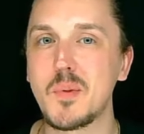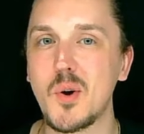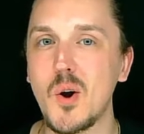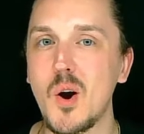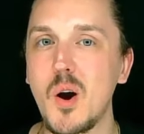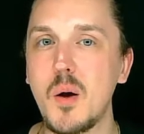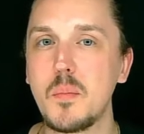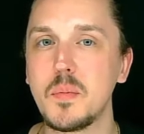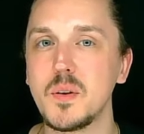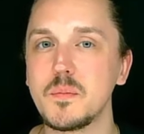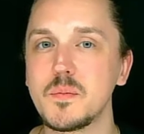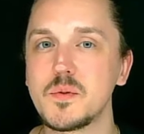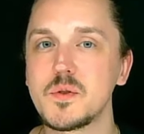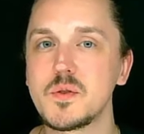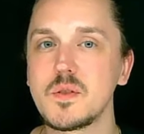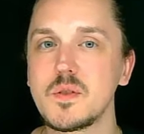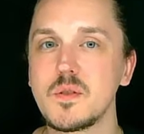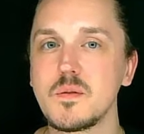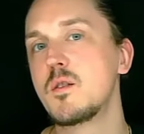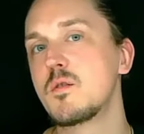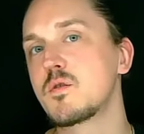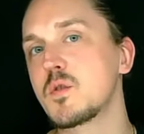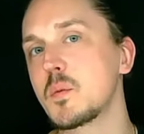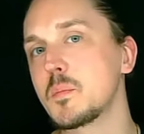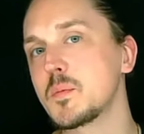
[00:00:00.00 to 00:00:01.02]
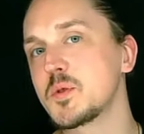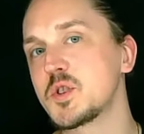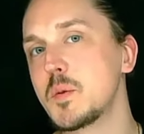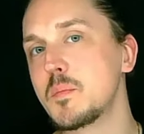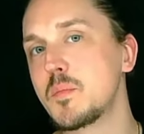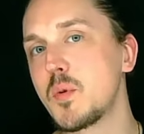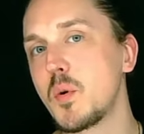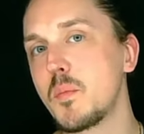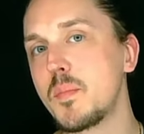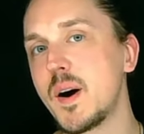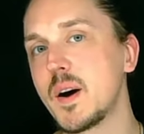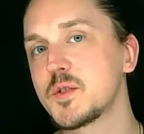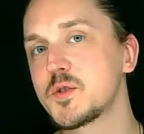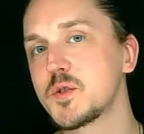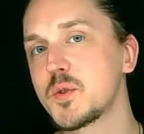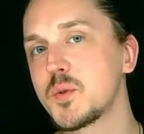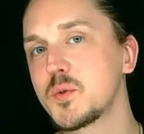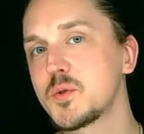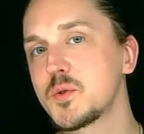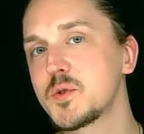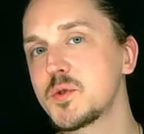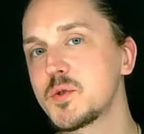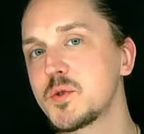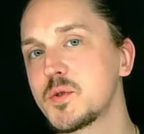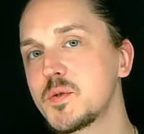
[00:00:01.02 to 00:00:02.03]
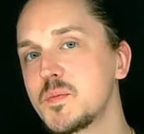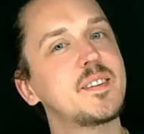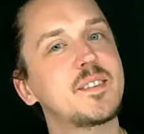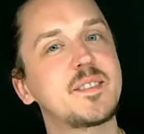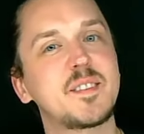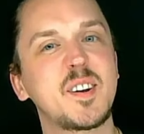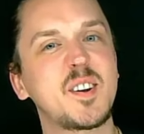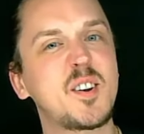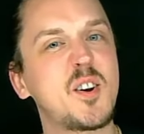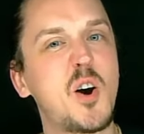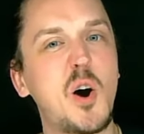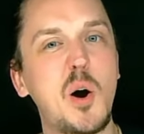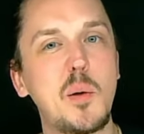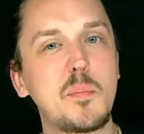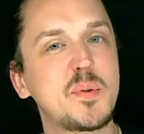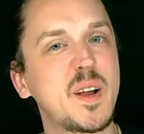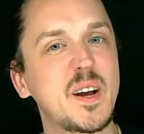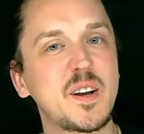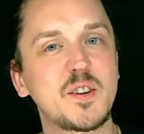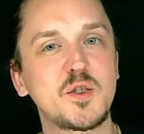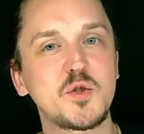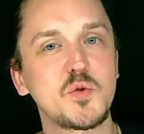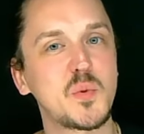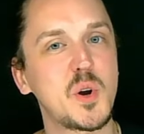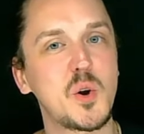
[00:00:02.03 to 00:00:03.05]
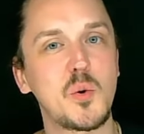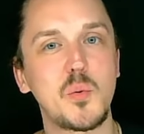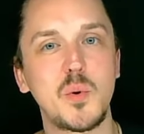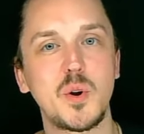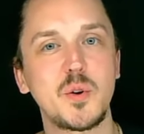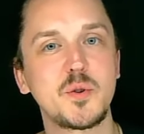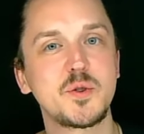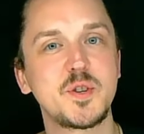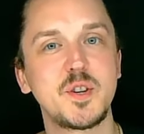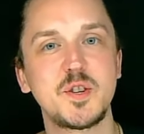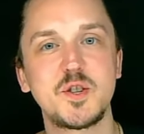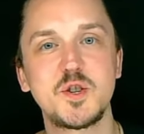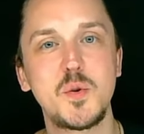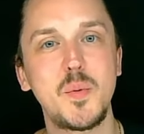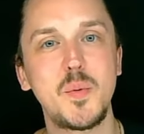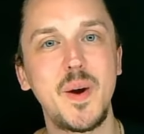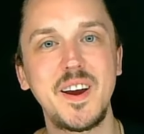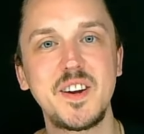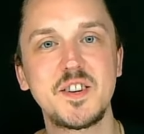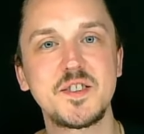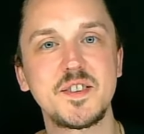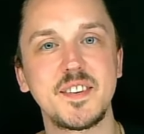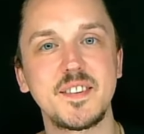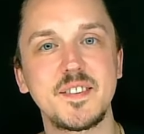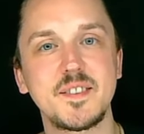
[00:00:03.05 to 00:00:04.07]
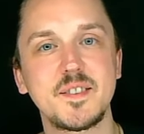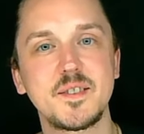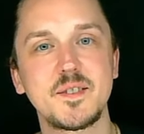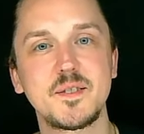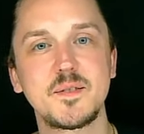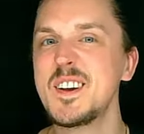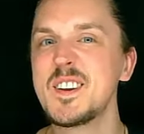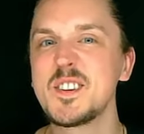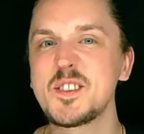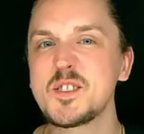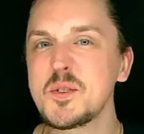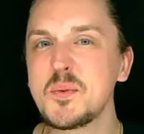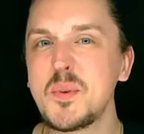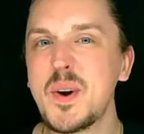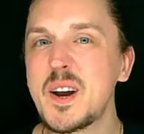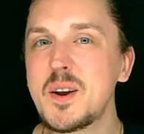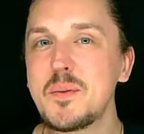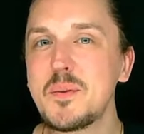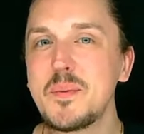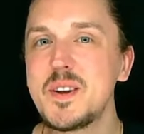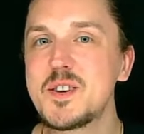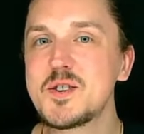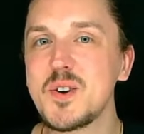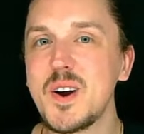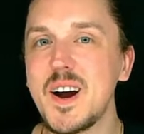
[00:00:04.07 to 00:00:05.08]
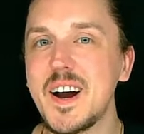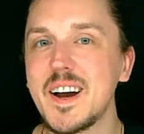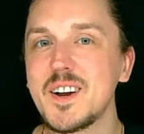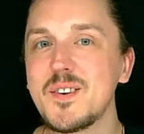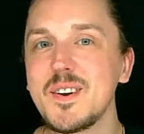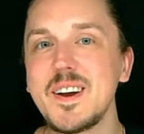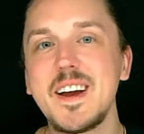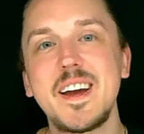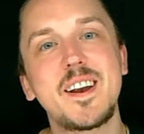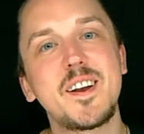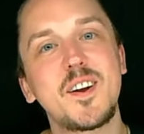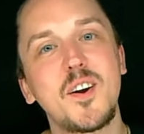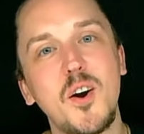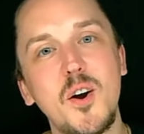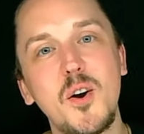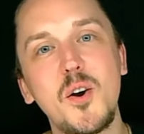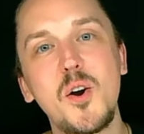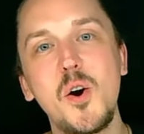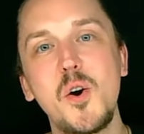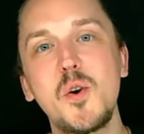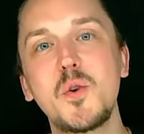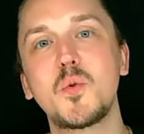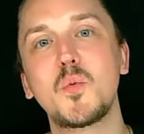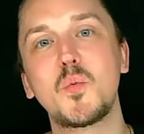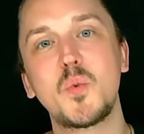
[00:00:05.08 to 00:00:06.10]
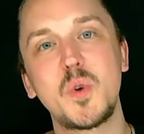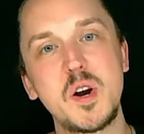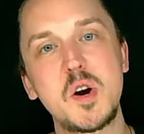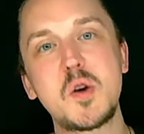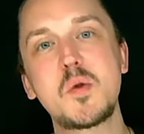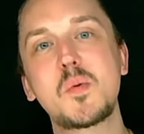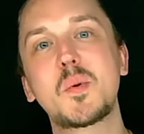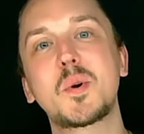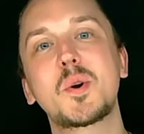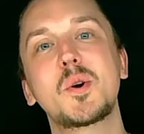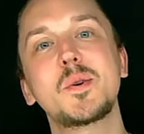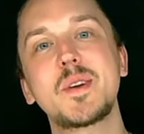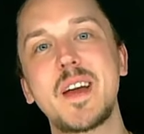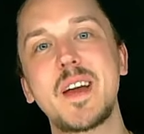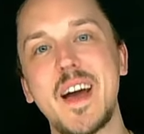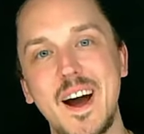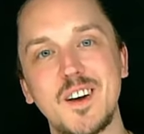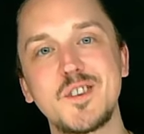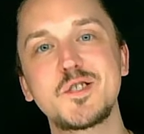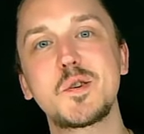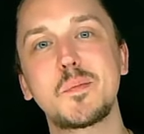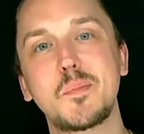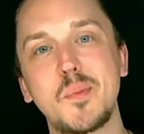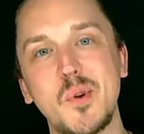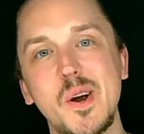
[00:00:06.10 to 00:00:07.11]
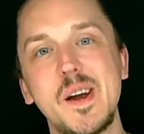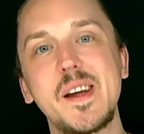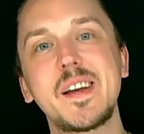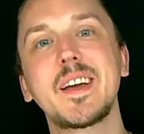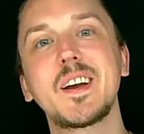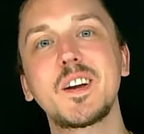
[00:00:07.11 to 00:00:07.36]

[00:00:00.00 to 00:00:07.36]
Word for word: problems, from simple puzzles to complex real-world situations. So why don't we try creating our own real-world algebraic